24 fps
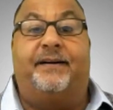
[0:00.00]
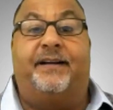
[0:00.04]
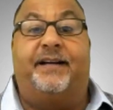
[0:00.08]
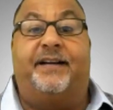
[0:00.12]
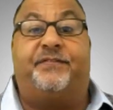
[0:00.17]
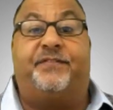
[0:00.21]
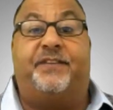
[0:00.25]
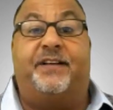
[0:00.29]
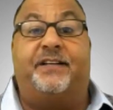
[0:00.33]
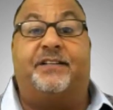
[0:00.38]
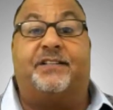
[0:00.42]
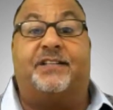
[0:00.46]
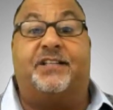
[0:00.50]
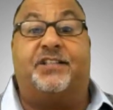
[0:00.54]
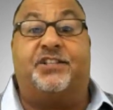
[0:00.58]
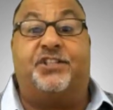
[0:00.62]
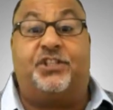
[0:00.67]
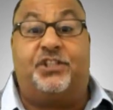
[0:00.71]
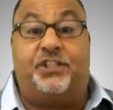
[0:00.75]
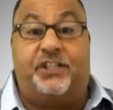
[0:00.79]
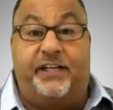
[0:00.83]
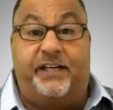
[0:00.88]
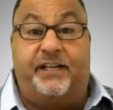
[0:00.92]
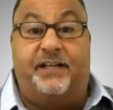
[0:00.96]
If there's a
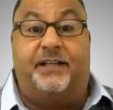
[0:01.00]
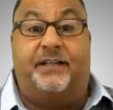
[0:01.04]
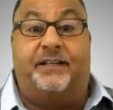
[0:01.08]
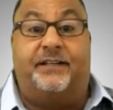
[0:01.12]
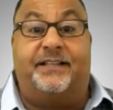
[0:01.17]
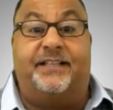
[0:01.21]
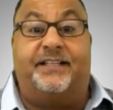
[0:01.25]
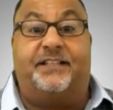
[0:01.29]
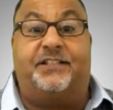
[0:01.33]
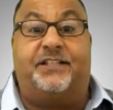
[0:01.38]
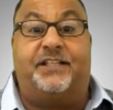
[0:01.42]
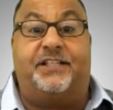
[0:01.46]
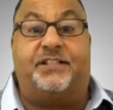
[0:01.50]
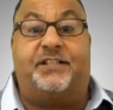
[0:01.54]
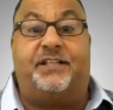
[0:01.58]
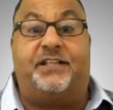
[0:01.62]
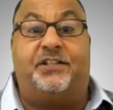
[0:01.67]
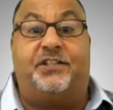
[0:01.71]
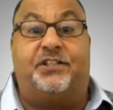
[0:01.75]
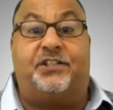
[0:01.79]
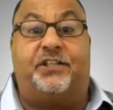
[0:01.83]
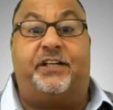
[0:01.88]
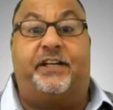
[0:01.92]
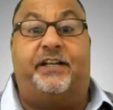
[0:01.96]
sealer, an
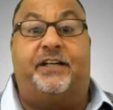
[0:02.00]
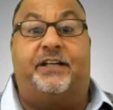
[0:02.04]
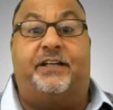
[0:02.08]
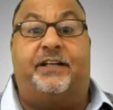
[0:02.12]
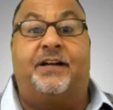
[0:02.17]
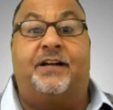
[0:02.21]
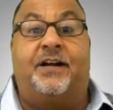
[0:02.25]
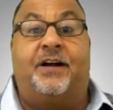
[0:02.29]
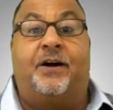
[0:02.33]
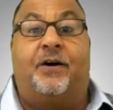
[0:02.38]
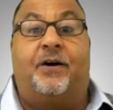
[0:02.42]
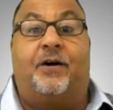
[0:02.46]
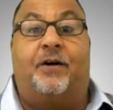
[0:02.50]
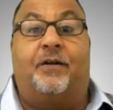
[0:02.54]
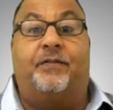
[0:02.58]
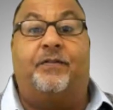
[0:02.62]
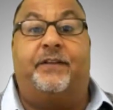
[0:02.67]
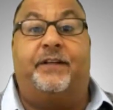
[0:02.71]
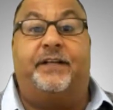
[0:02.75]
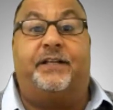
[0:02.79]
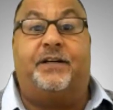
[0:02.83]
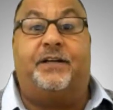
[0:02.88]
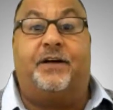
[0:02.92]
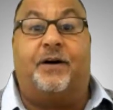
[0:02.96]
existing sealer
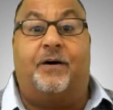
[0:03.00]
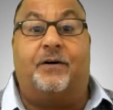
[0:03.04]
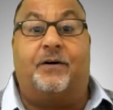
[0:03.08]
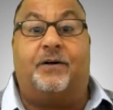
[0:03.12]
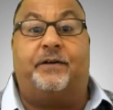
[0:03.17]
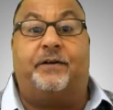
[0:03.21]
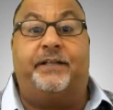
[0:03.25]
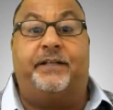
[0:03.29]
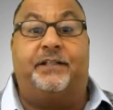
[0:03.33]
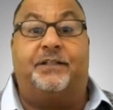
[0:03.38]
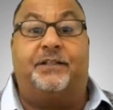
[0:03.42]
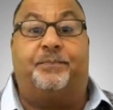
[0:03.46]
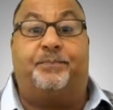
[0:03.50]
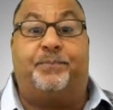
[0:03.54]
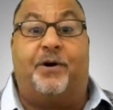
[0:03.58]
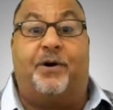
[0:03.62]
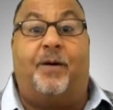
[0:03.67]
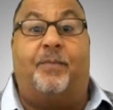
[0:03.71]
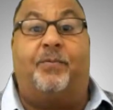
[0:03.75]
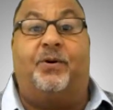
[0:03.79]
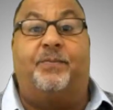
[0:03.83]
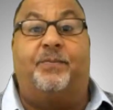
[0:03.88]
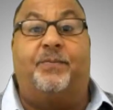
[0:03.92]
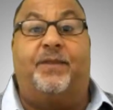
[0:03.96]
on the concrete, the
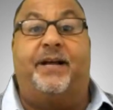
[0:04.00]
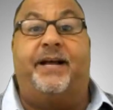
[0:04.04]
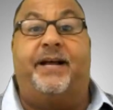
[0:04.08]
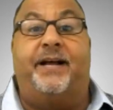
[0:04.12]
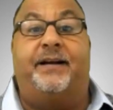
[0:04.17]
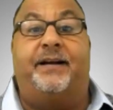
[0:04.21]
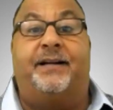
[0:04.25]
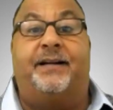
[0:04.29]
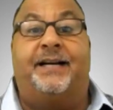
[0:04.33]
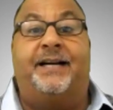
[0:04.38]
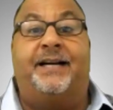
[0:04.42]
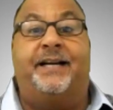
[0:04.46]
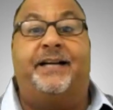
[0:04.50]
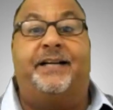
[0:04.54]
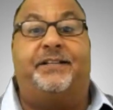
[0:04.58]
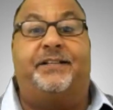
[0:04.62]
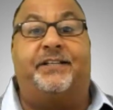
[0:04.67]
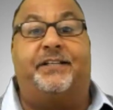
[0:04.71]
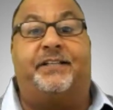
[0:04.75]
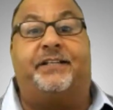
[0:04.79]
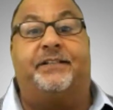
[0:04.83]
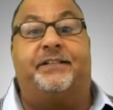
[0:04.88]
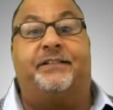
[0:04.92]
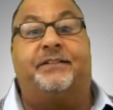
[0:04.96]
problem there
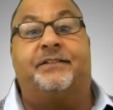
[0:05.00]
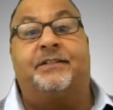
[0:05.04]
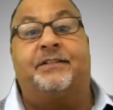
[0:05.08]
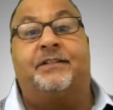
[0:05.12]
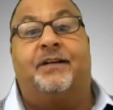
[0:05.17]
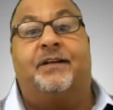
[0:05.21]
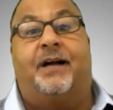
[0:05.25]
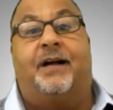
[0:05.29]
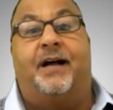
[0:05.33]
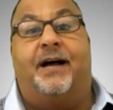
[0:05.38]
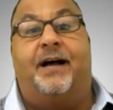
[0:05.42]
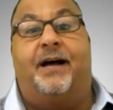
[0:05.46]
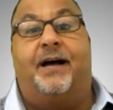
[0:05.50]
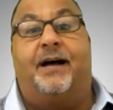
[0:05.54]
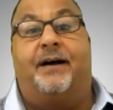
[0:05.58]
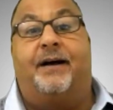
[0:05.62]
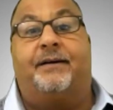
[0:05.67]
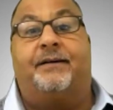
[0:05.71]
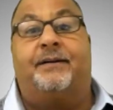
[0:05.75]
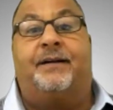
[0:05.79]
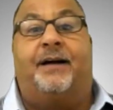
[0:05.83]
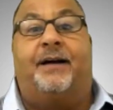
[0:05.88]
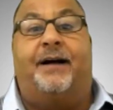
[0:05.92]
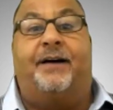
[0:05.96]
is it can
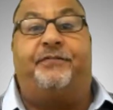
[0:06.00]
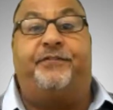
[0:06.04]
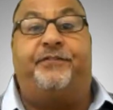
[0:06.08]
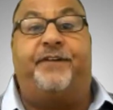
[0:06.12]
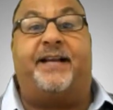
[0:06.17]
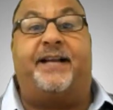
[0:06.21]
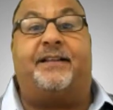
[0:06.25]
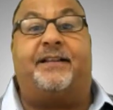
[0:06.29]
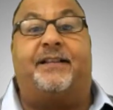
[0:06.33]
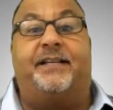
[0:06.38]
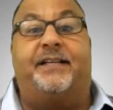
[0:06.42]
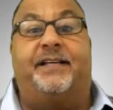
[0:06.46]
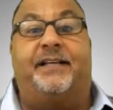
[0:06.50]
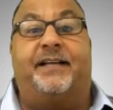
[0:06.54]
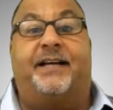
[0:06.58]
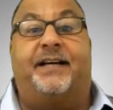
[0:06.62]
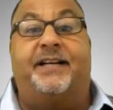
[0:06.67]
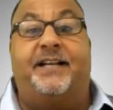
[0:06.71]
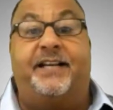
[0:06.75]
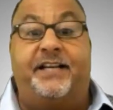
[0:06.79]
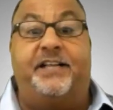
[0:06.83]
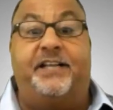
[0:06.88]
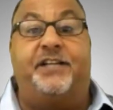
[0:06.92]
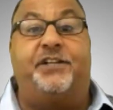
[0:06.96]
affect the
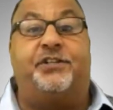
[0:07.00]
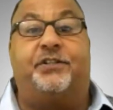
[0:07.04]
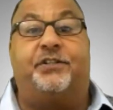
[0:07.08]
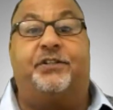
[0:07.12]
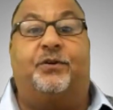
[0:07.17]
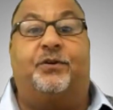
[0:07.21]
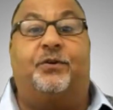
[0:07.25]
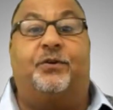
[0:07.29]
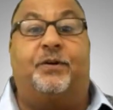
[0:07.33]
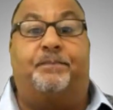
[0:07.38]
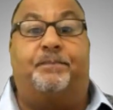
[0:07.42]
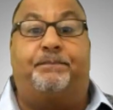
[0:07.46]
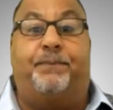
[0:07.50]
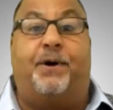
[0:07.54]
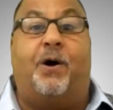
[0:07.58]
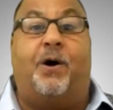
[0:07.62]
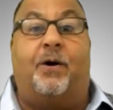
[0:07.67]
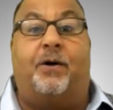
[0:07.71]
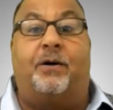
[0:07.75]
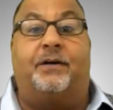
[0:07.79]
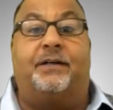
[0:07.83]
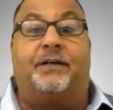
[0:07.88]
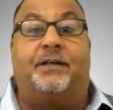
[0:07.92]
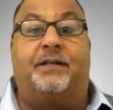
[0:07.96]
adhesion or the
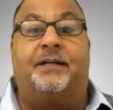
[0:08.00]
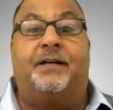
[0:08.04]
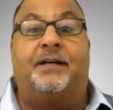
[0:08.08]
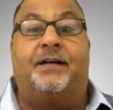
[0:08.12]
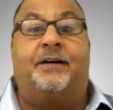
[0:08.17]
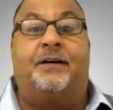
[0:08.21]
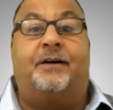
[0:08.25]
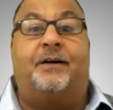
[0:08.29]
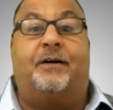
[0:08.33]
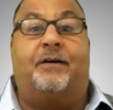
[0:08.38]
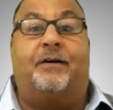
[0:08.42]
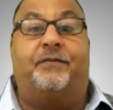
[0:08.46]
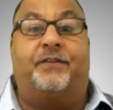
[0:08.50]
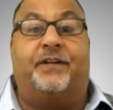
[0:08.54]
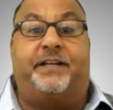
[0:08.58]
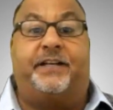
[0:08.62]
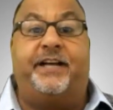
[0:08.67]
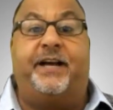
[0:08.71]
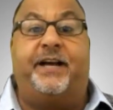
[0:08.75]
bond of the